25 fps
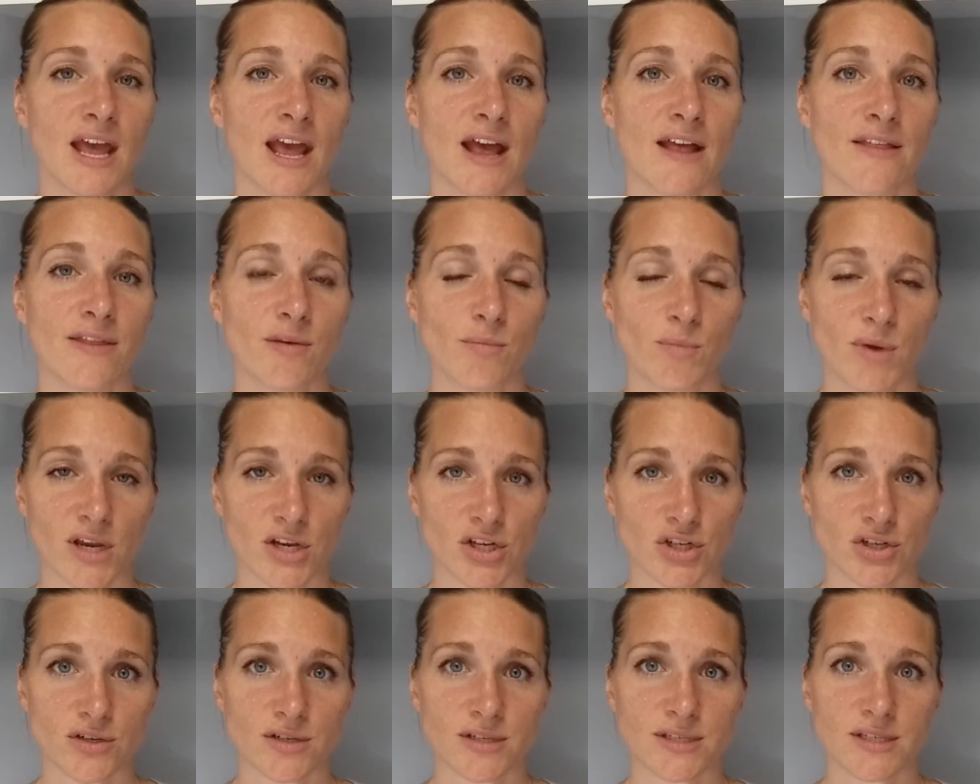and the
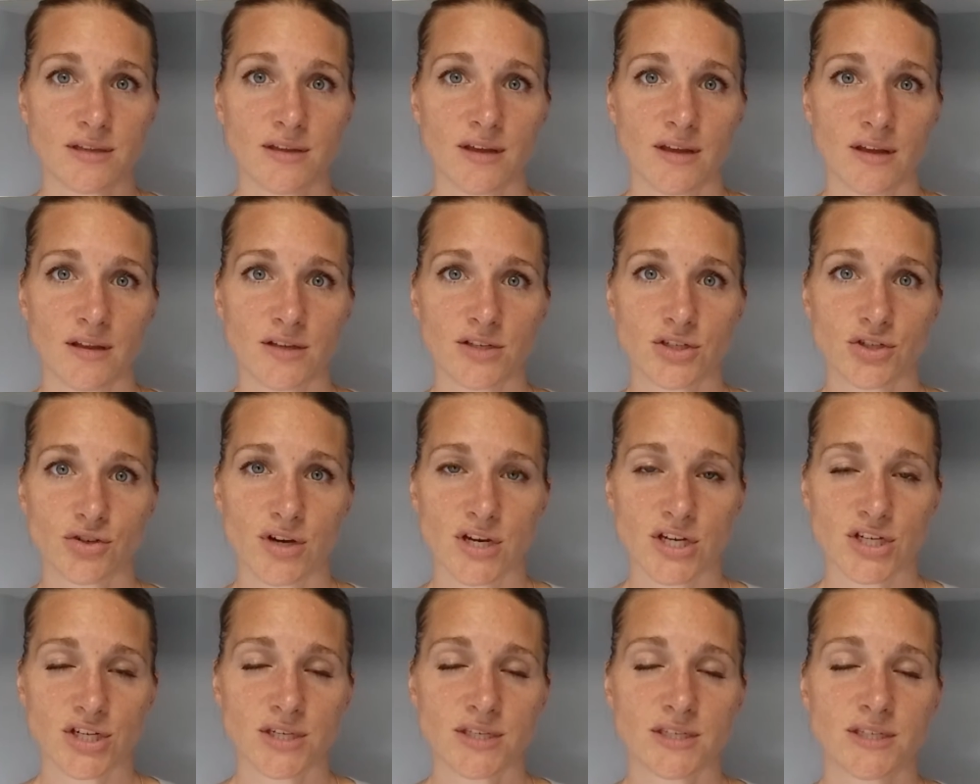pictures, the
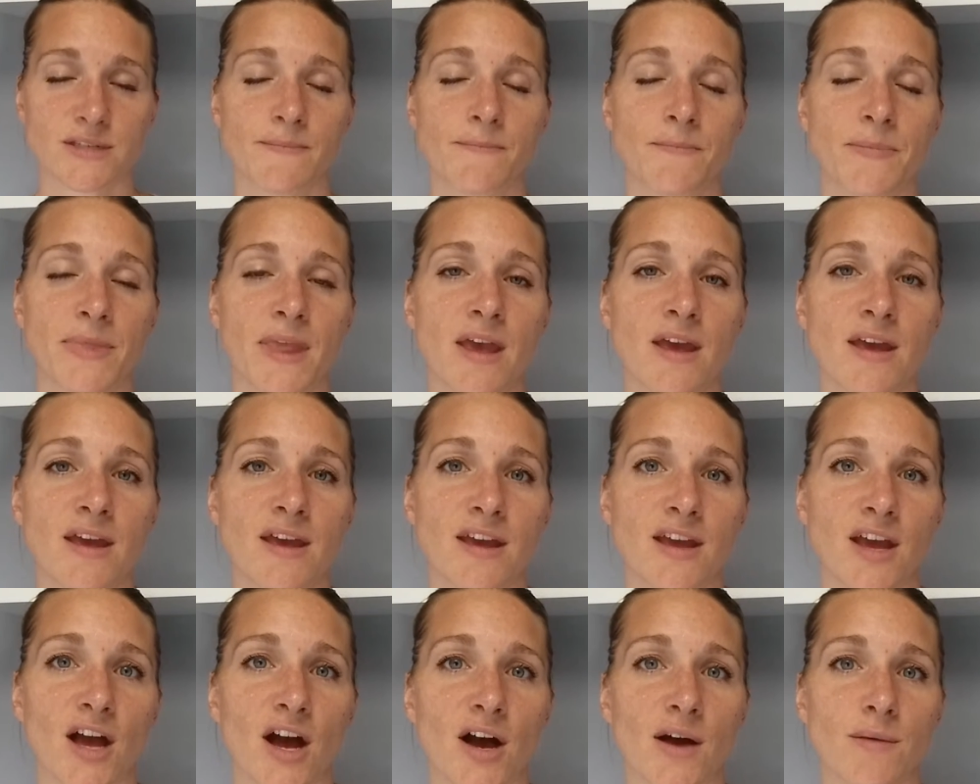illustrations.
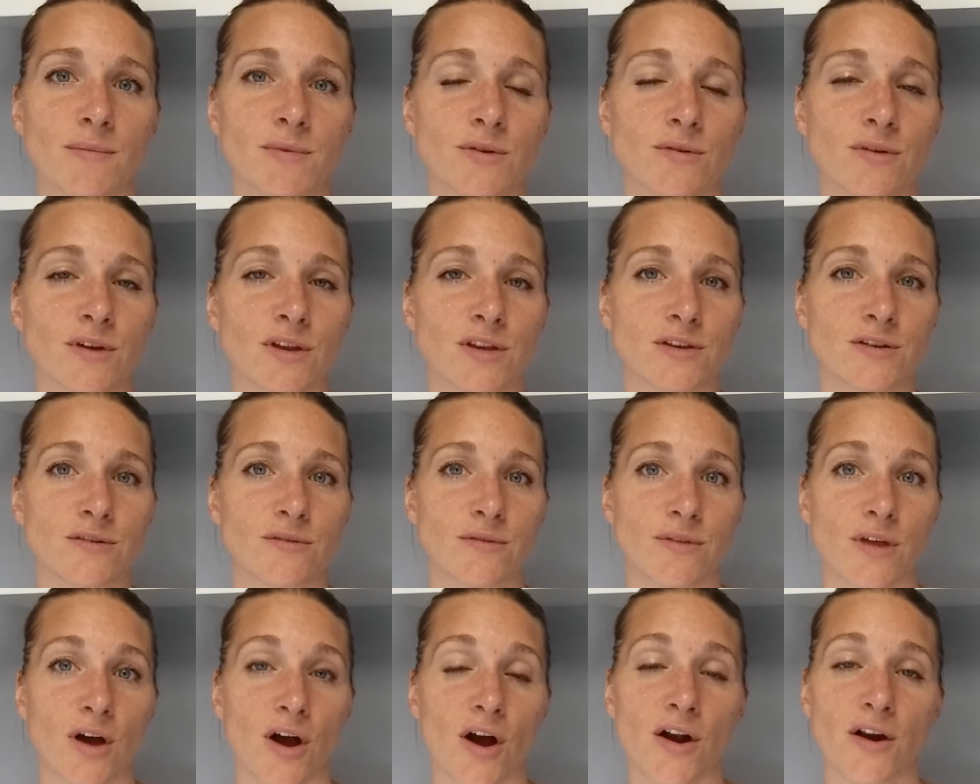You can
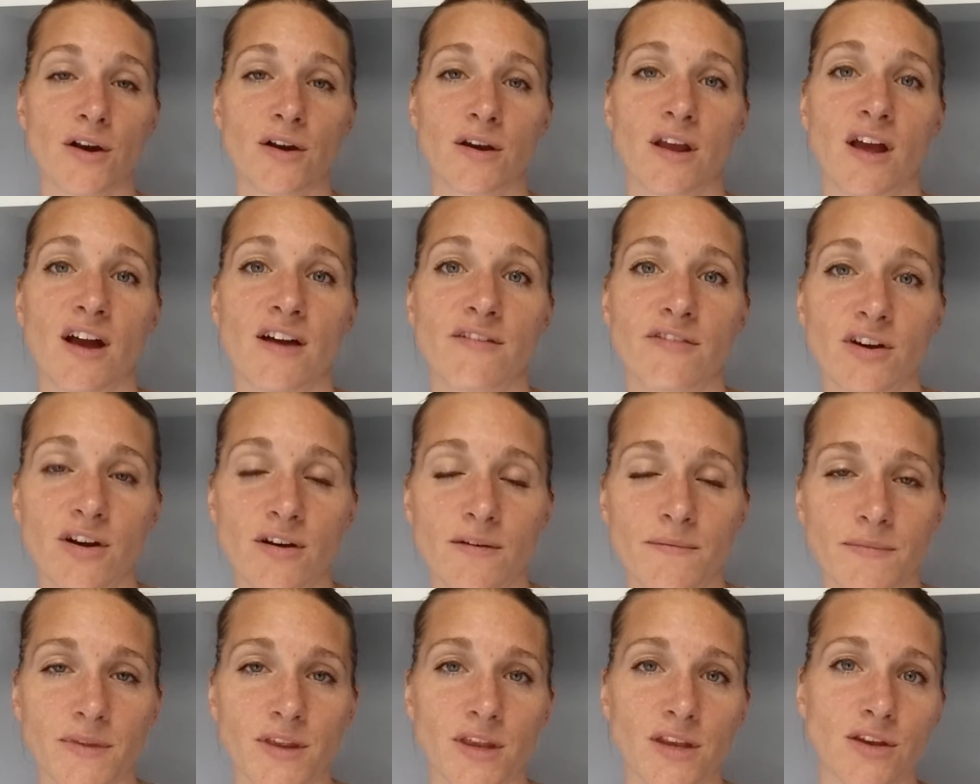do the
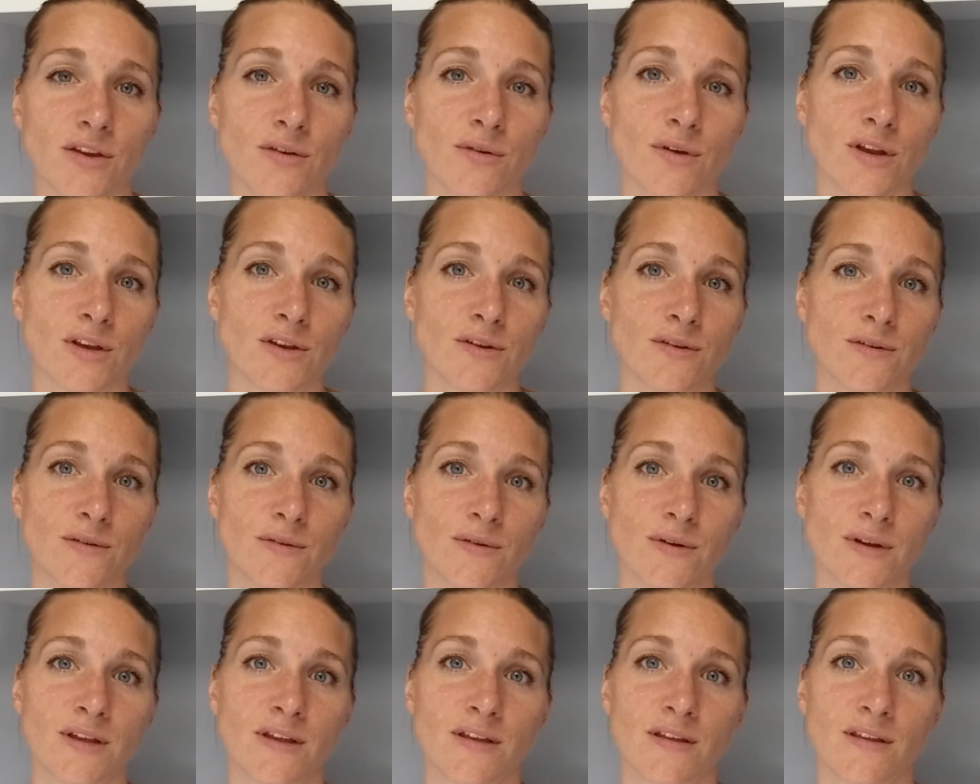hardcover, and you can
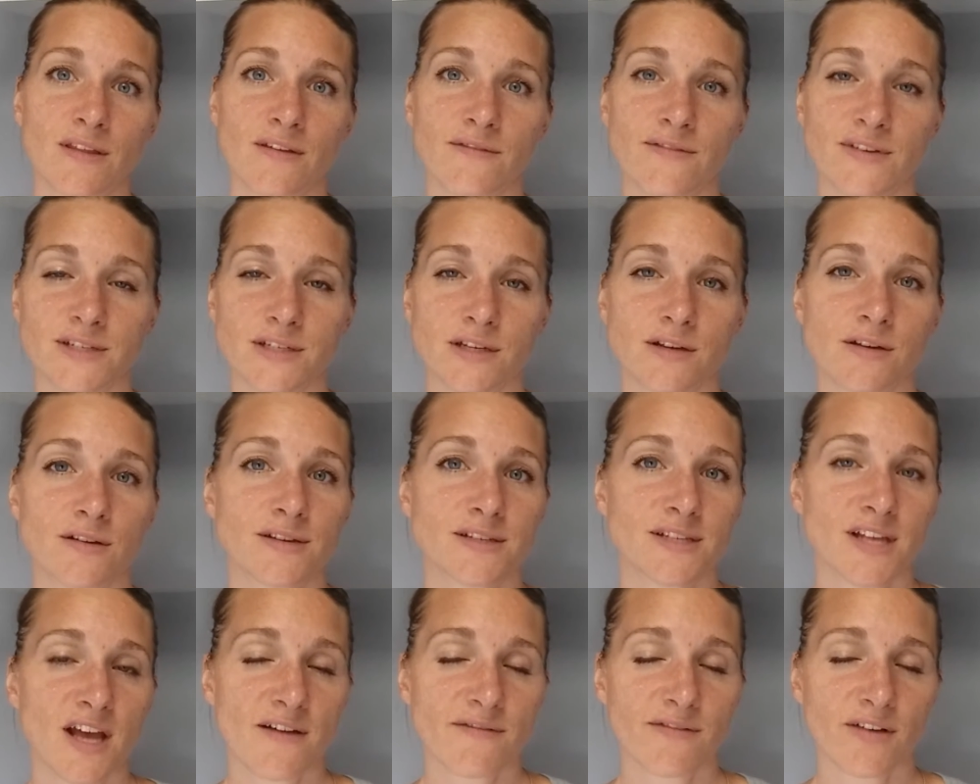do the physical
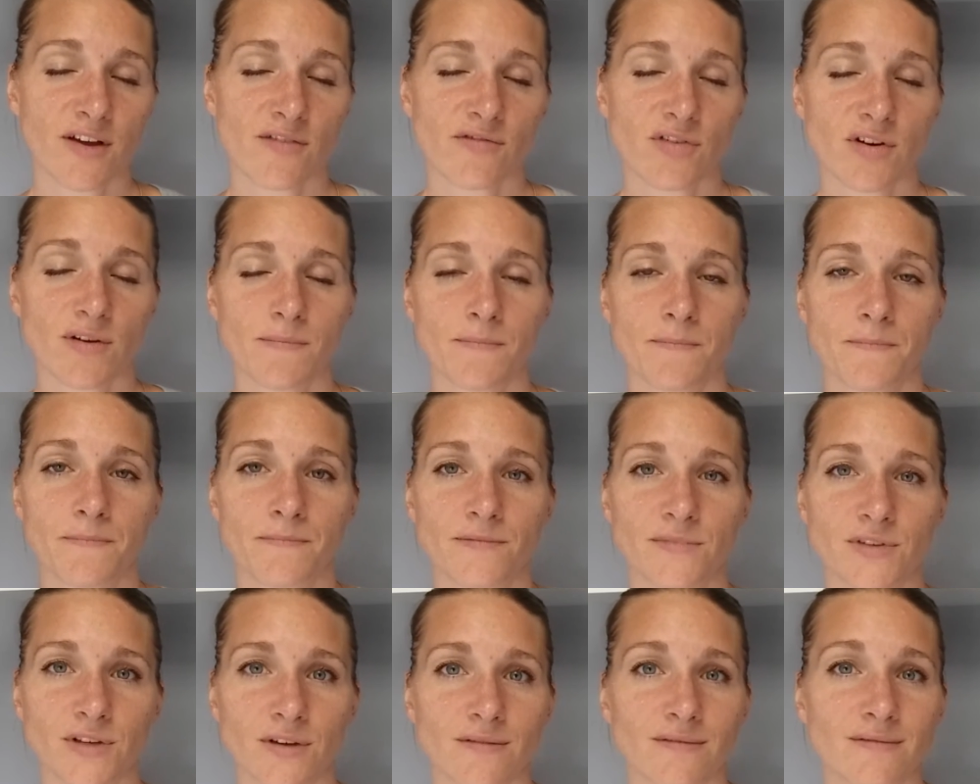softcover.
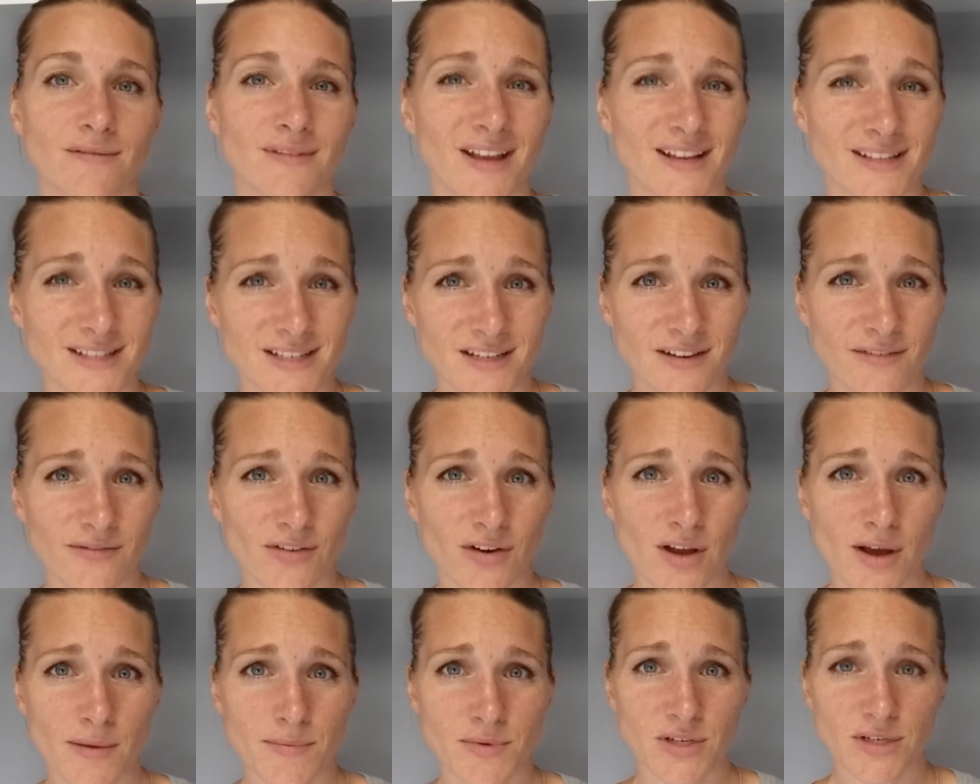So lots of
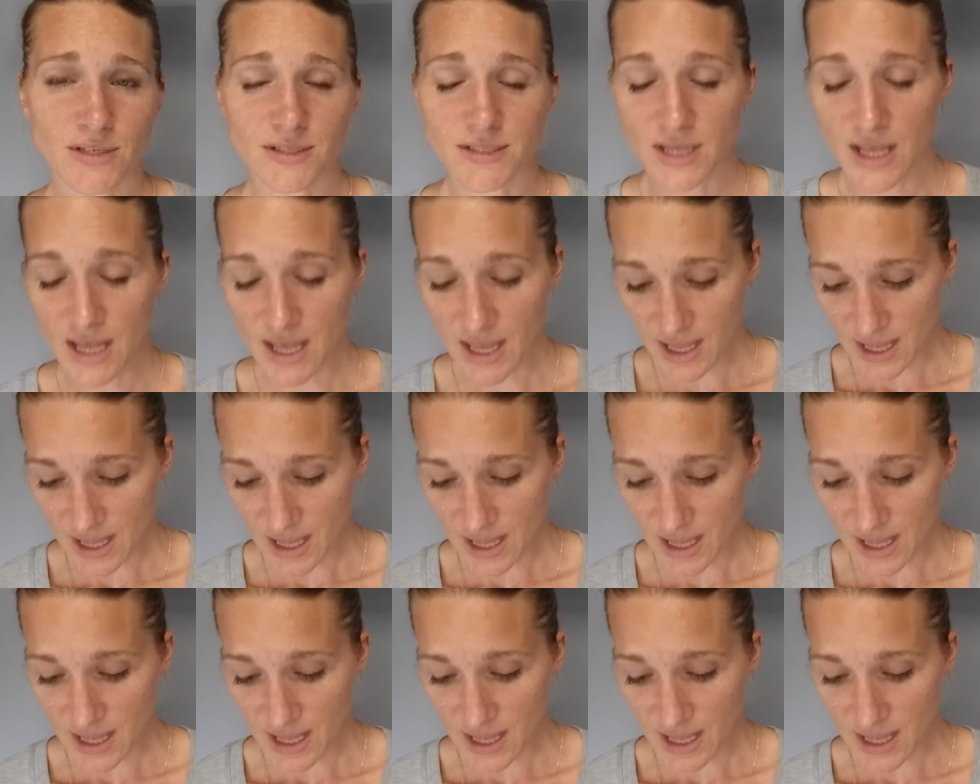different options.